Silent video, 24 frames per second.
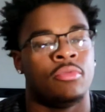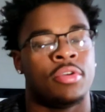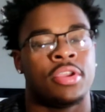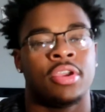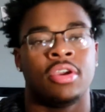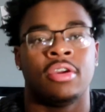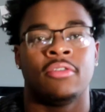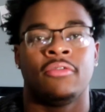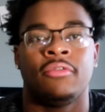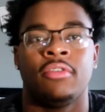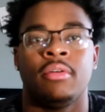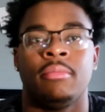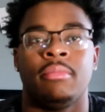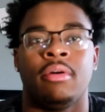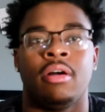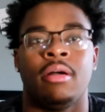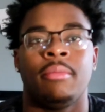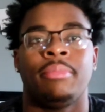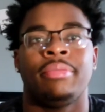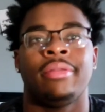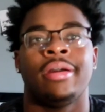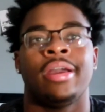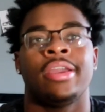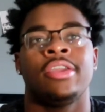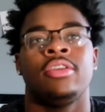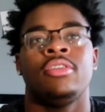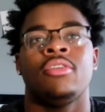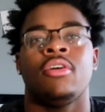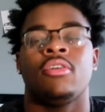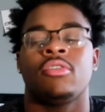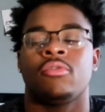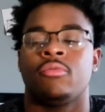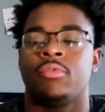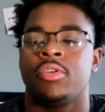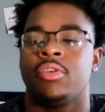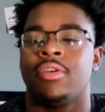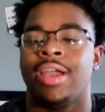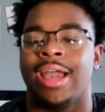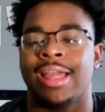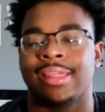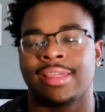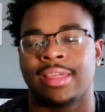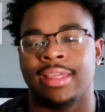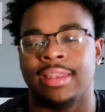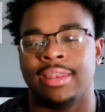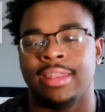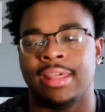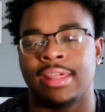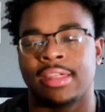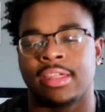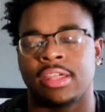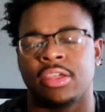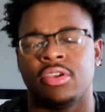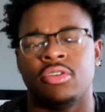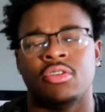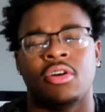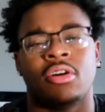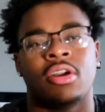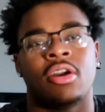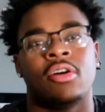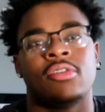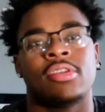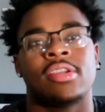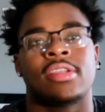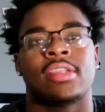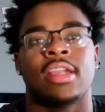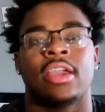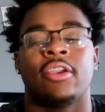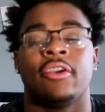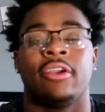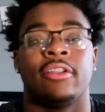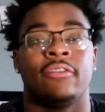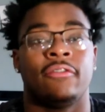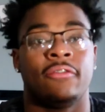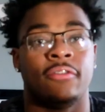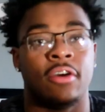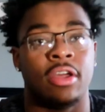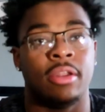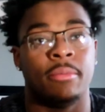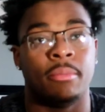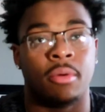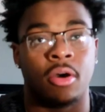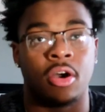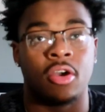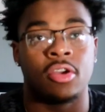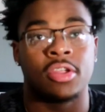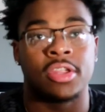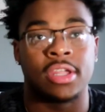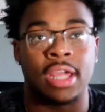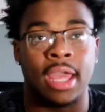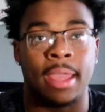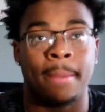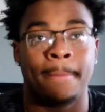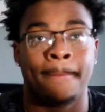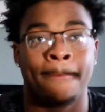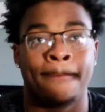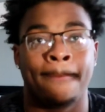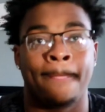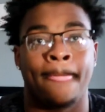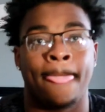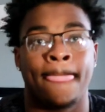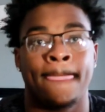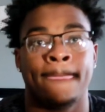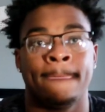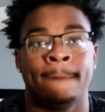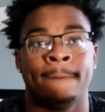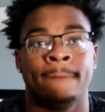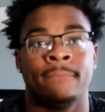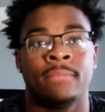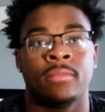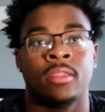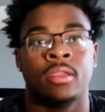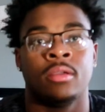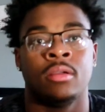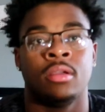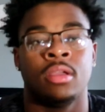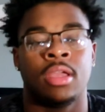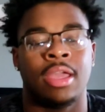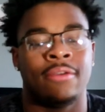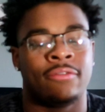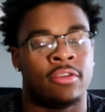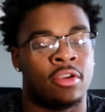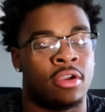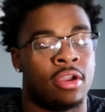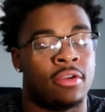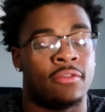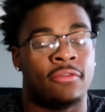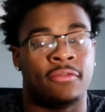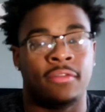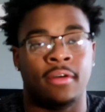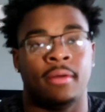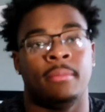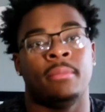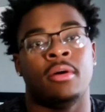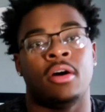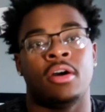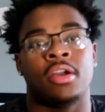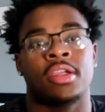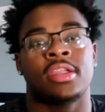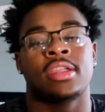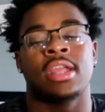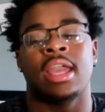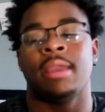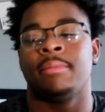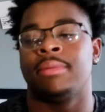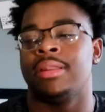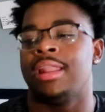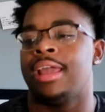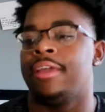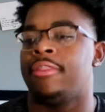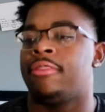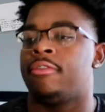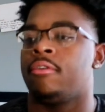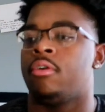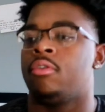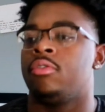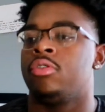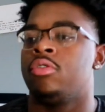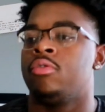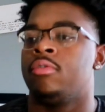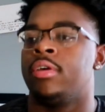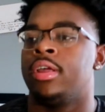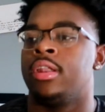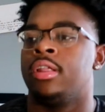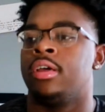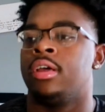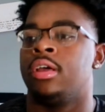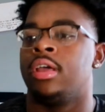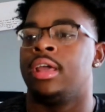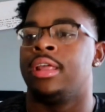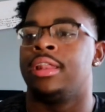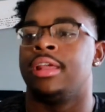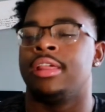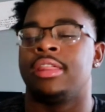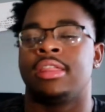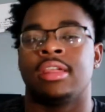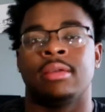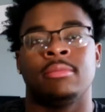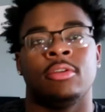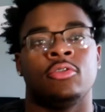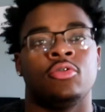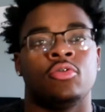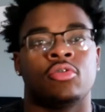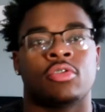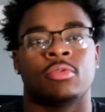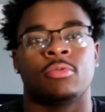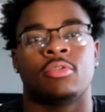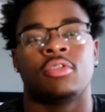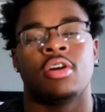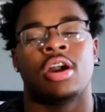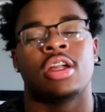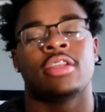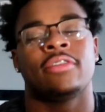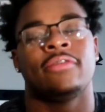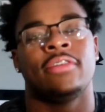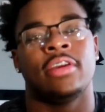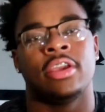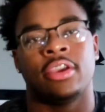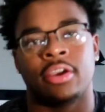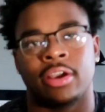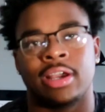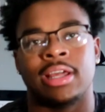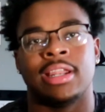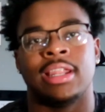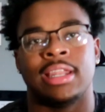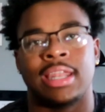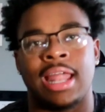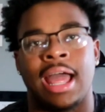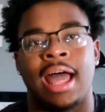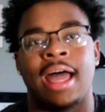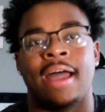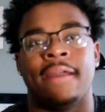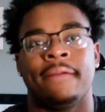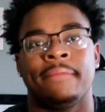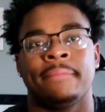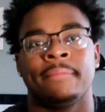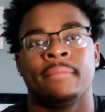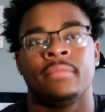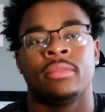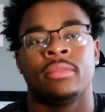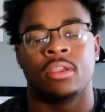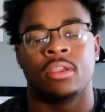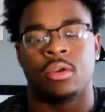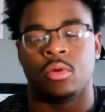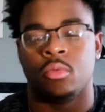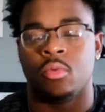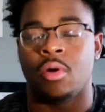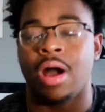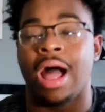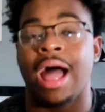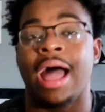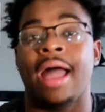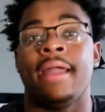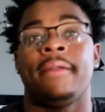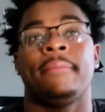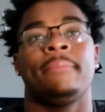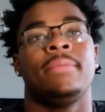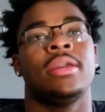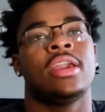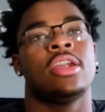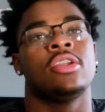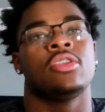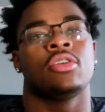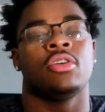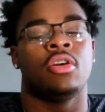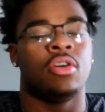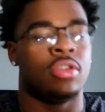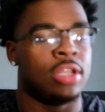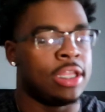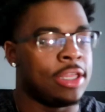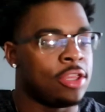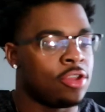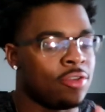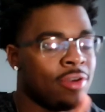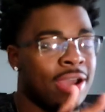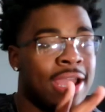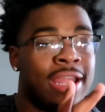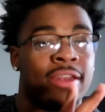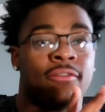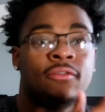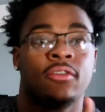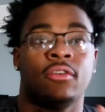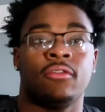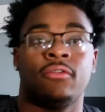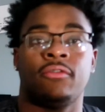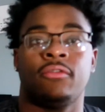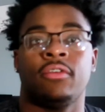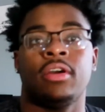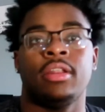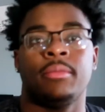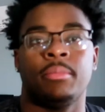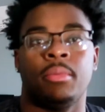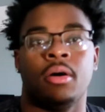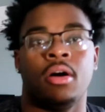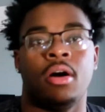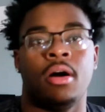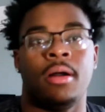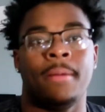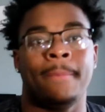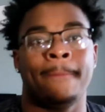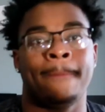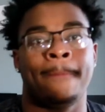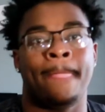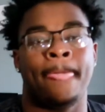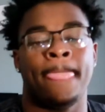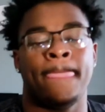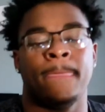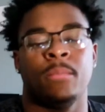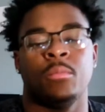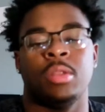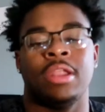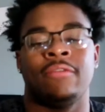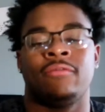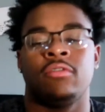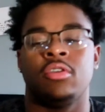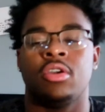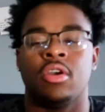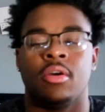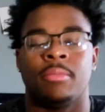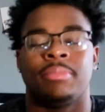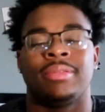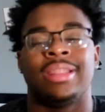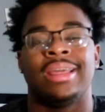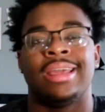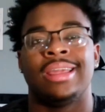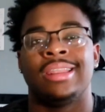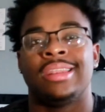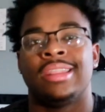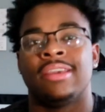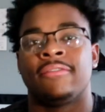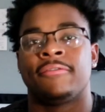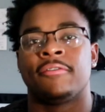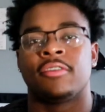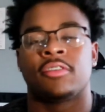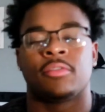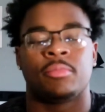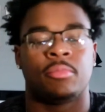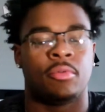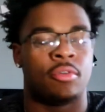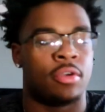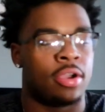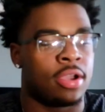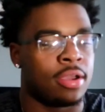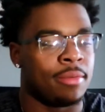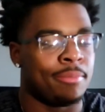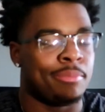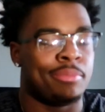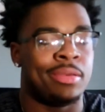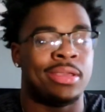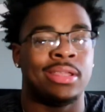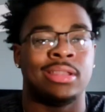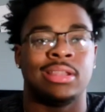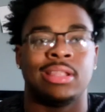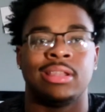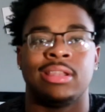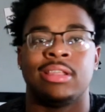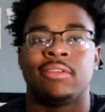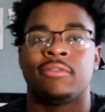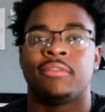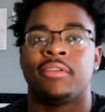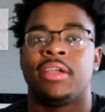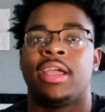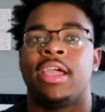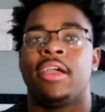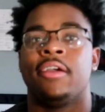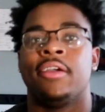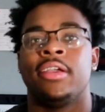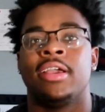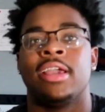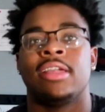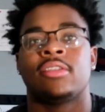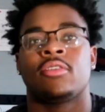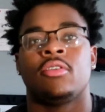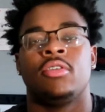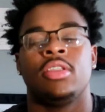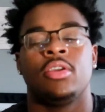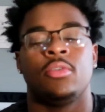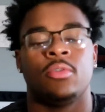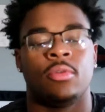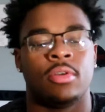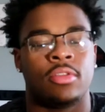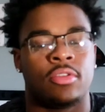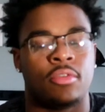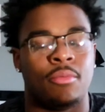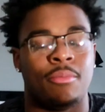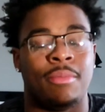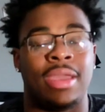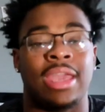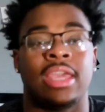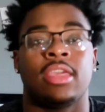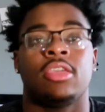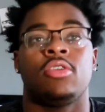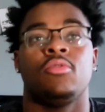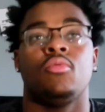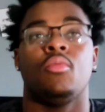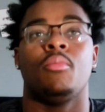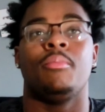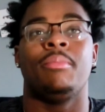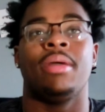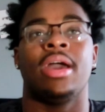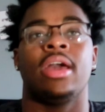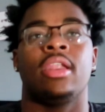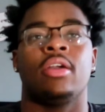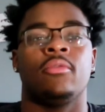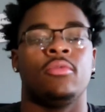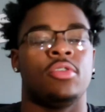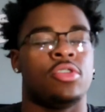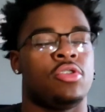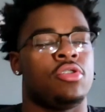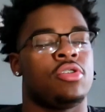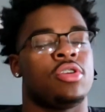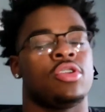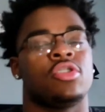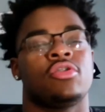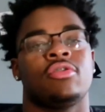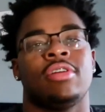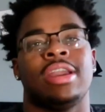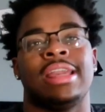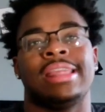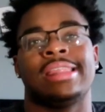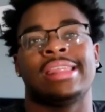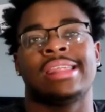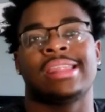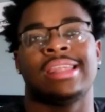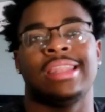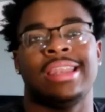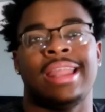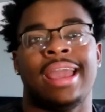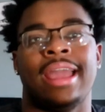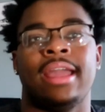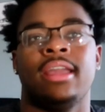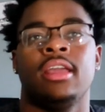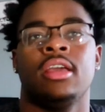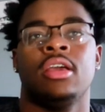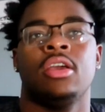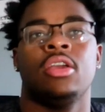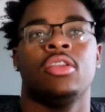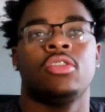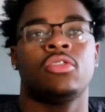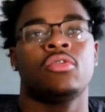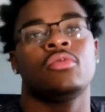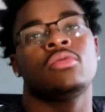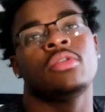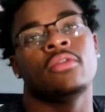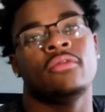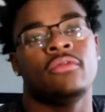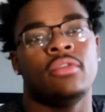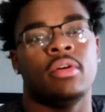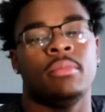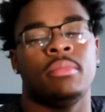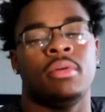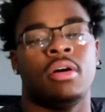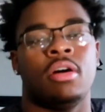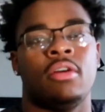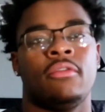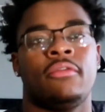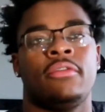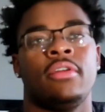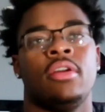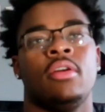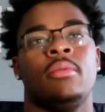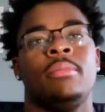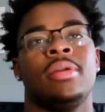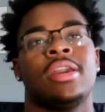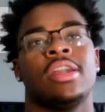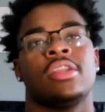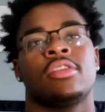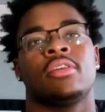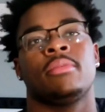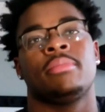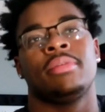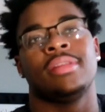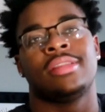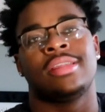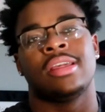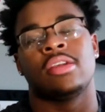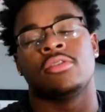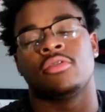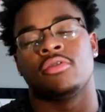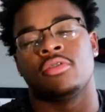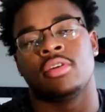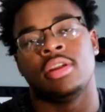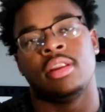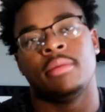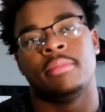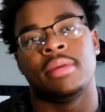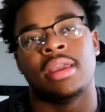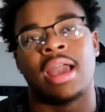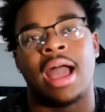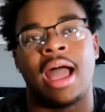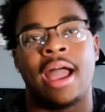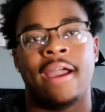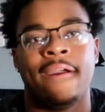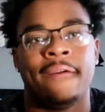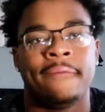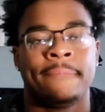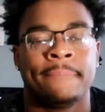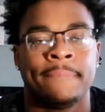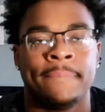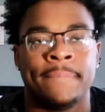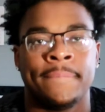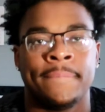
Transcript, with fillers: when you're a football player, you know when you guys condition, you know coaches say you're in football shape. If you're in football shape and they throw you in a in a gym to do some CrossFit, you're gonna die. Why? Because you're only trained for football. But if you go play a different sport, compete in a different area, it's only going to make you better, which you can transition that to the football field because your potential is going to be higher.